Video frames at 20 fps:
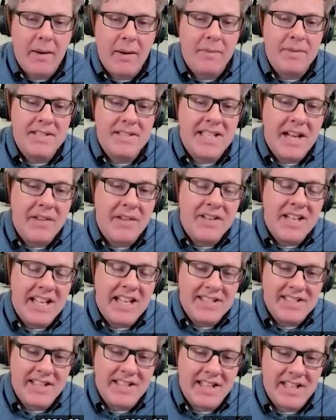safety
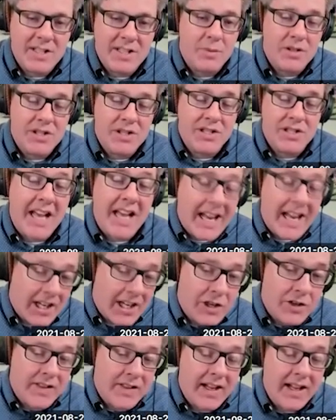incidents, which is not a
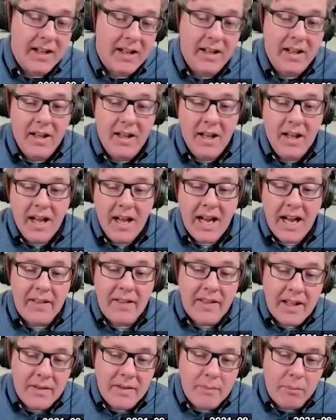good thing. And
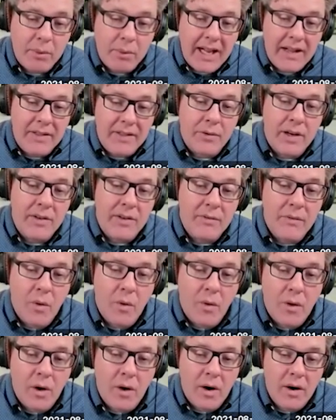then plant 3 and
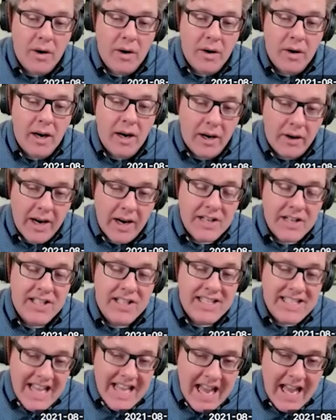4 are actually
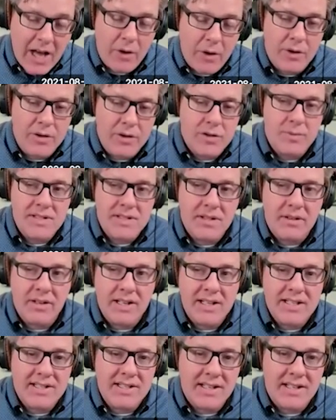down in terms of their
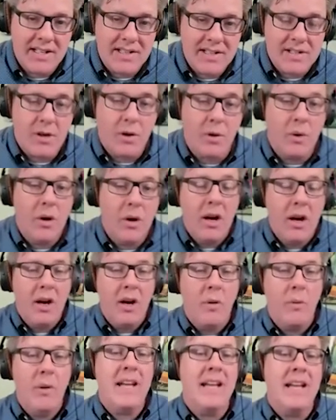incidents. So
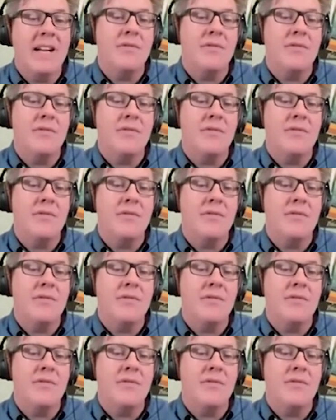we can